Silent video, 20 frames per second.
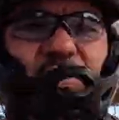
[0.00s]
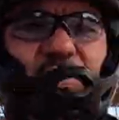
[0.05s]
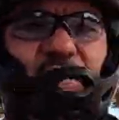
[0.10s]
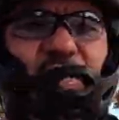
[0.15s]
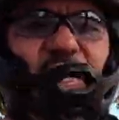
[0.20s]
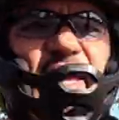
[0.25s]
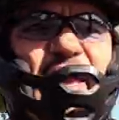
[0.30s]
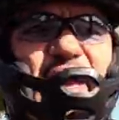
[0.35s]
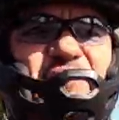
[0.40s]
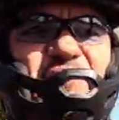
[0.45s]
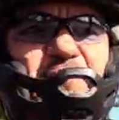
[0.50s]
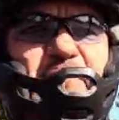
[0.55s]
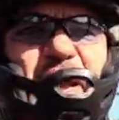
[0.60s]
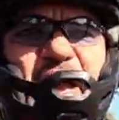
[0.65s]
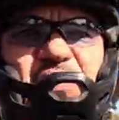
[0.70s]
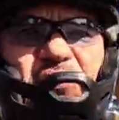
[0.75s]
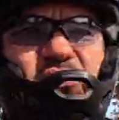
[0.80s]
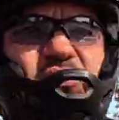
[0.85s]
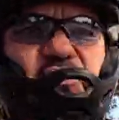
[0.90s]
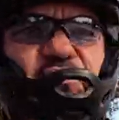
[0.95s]
that they have
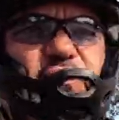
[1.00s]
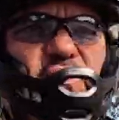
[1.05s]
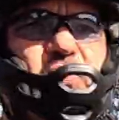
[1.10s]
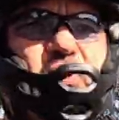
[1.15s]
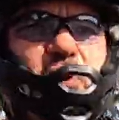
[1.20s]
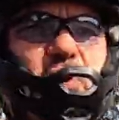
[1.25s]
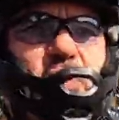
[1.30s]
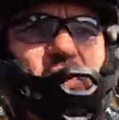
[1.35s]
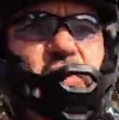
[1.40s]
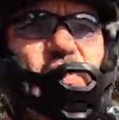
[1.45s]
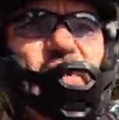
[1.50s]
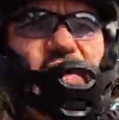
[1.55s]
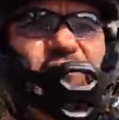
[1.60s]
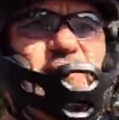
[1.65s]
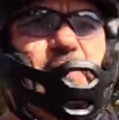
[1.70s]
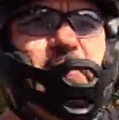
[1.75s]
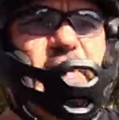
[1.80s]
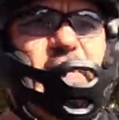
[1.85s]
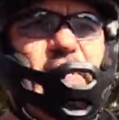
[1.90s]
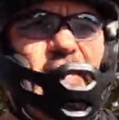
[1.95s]
mastered for a long time, for
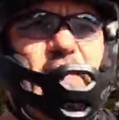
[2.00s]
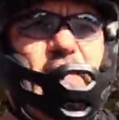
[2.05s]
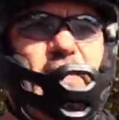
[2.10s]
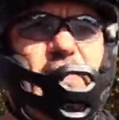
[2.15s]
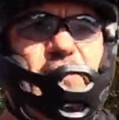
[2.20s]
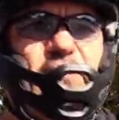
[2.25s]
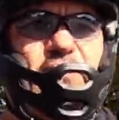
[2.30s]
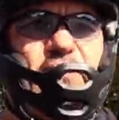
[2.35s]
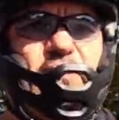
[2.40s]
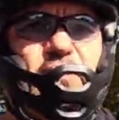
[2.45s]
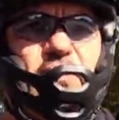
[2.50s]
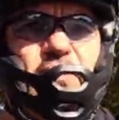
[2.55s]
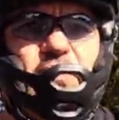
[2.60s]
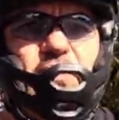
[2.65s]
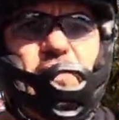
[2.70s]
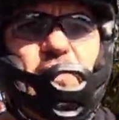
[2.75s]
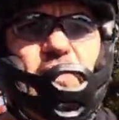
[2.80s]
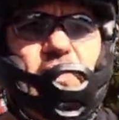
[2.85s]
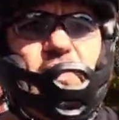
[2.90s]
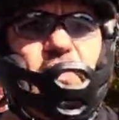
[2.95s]
many years.
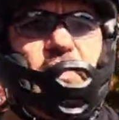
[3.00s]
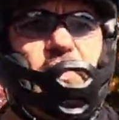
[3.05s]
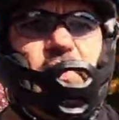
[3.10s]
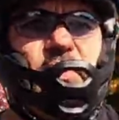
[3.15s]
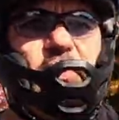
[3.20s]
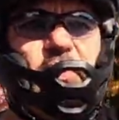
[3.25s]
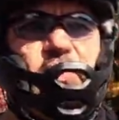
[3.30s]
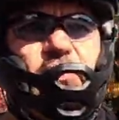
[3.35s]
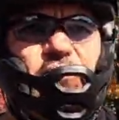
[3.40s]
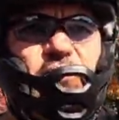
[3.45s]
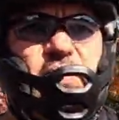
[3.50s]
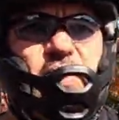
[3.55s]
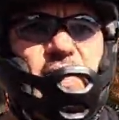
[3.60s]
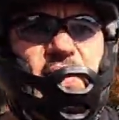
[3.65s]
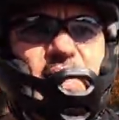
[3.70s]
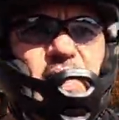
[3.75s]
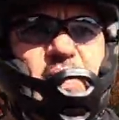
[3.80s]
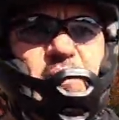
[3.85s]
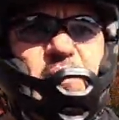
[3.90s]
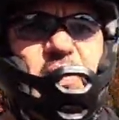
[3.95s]
So now they're
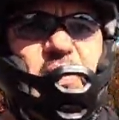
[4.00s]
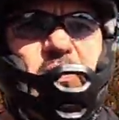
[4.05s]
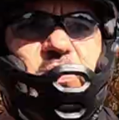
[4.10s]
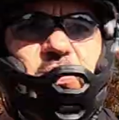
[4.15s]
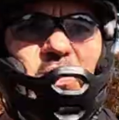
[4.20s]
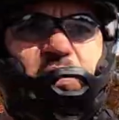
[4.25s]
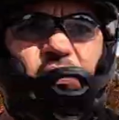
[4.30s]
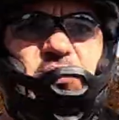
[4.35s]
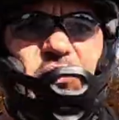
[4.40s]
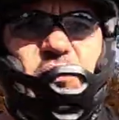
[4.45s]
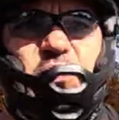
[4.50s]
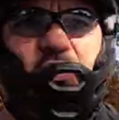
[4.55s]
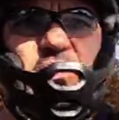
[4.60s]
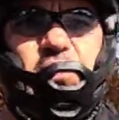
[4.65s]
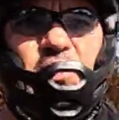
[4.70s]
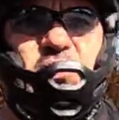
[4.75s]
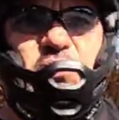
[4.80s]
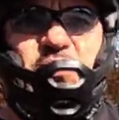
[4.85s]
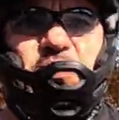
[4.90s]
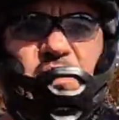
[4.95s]
coming up with all
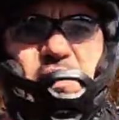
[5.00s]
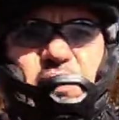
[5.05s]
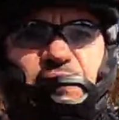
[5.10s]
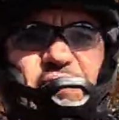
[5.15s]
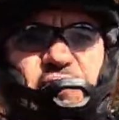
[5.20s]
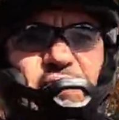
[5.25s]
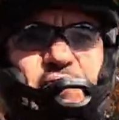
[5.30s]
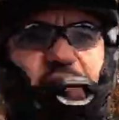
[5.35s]
these different